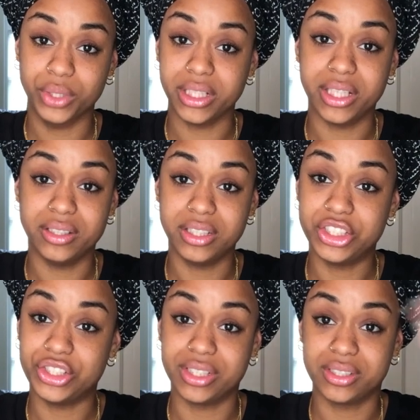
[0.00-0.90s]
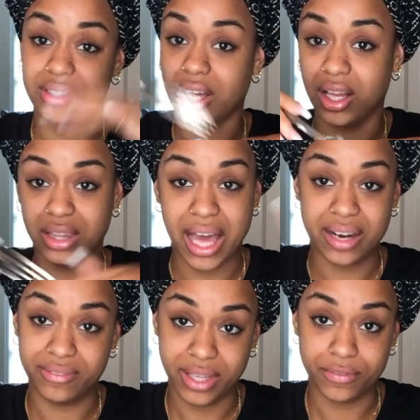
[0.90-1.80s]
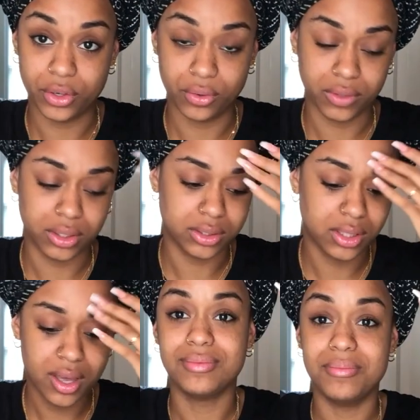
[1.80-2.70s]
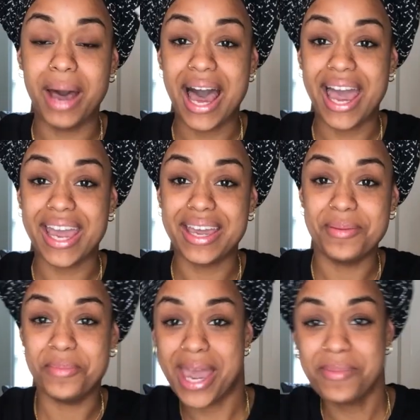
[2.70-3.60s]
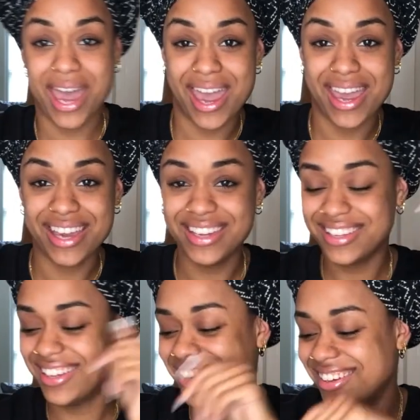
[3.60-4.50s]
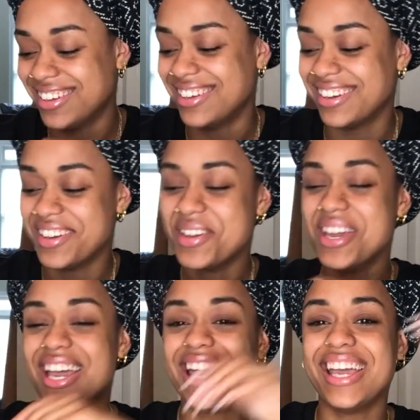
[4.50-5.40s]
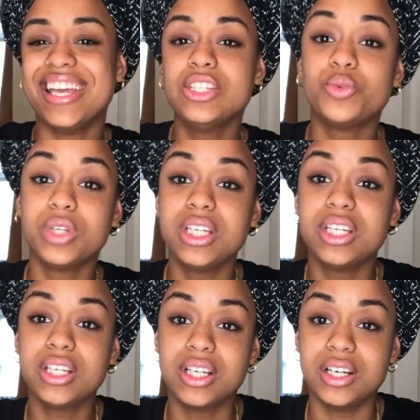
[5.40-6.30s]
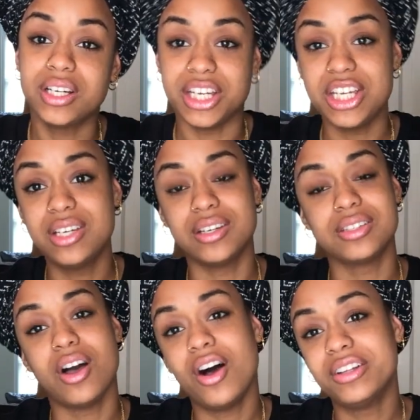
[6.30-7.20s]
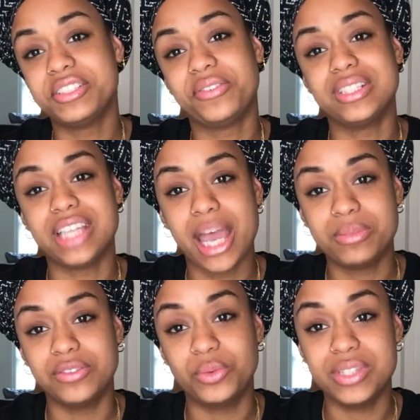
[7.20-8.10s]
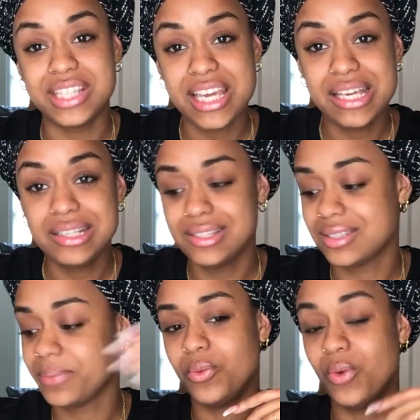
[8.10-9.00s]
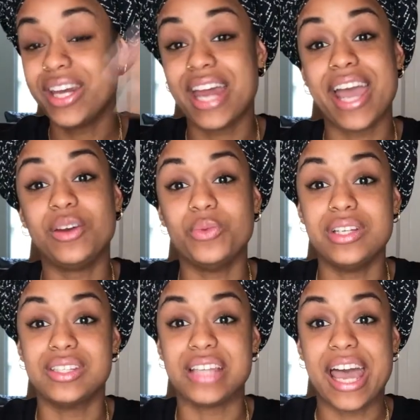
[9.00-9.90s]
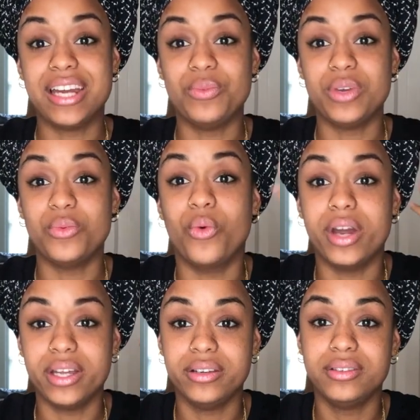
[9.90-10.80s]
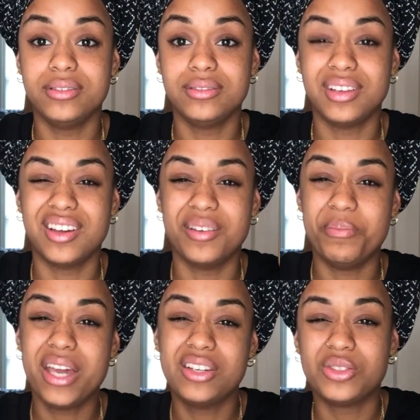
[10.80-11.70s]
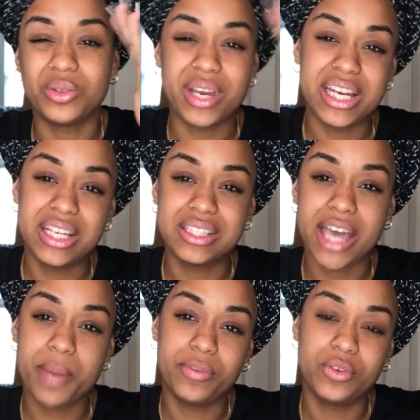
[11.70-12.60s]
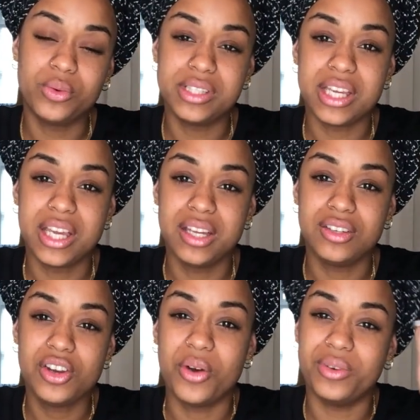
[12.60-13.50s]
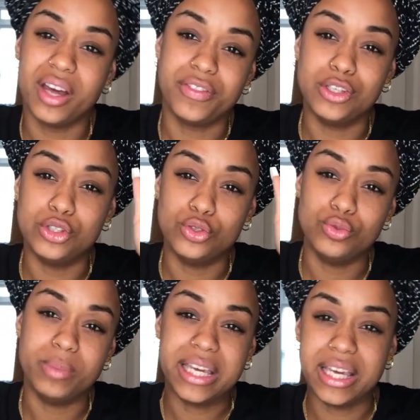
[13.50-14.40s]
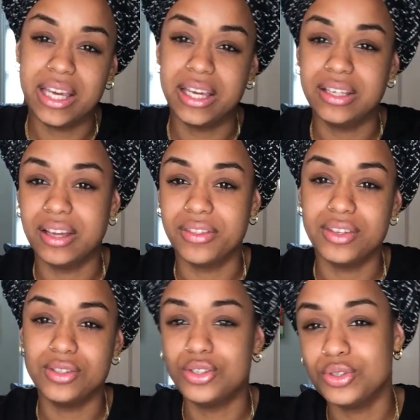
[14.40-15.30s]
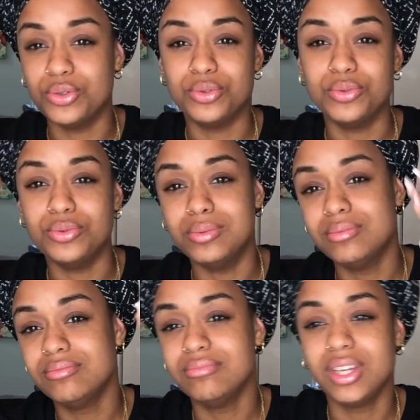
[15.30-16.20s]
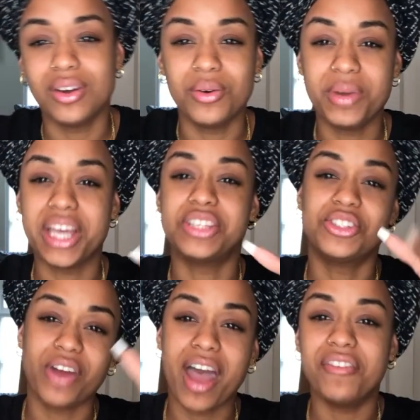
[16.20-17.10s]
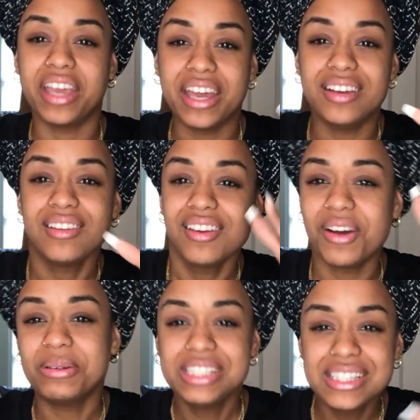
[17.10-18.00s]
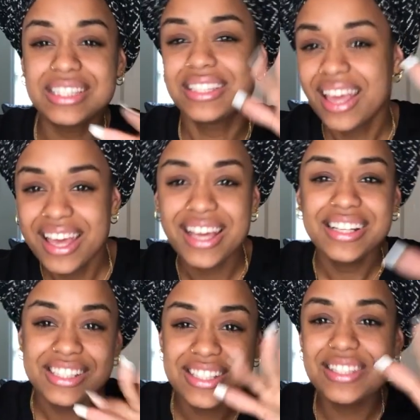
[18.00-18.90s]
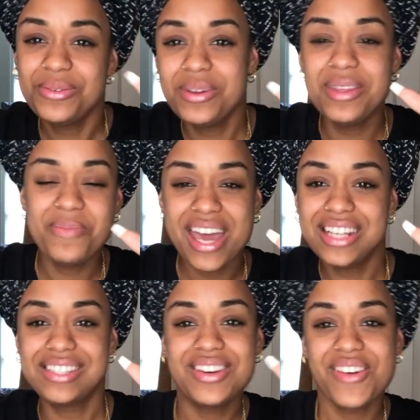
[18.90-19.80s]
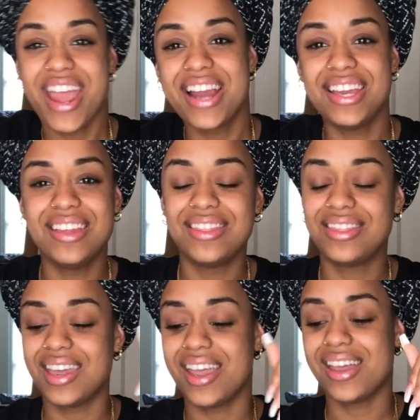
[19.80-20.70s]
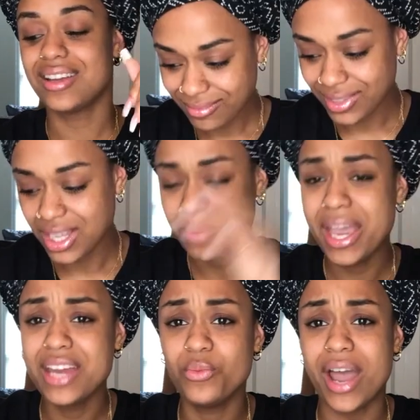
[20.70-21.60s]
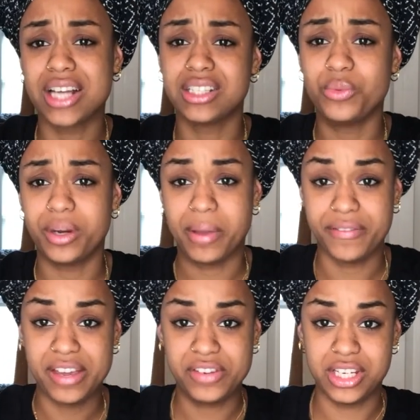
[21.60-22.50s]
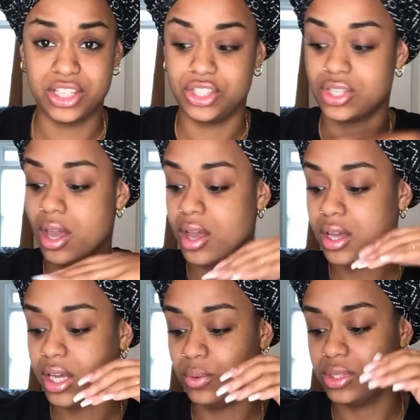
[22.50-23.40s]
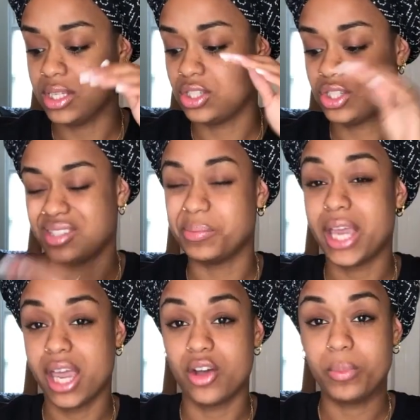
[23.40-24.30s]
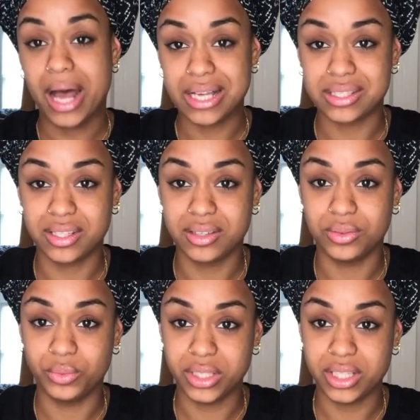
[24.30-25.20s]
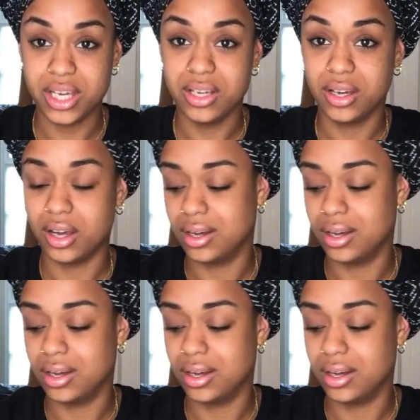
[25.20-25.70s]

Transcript: really. It's just a lot of leftovers. My baby, he's a really good cook and he cooks all different types of cuisines. One night we decided we wanted a Mediterranean type of cuisine, you know, nothing too big, nothing too, you know, extravagant, you know, just doing the Mediterranean thing. He made actually one of my favorite dishes. It's just some kale pasta, really,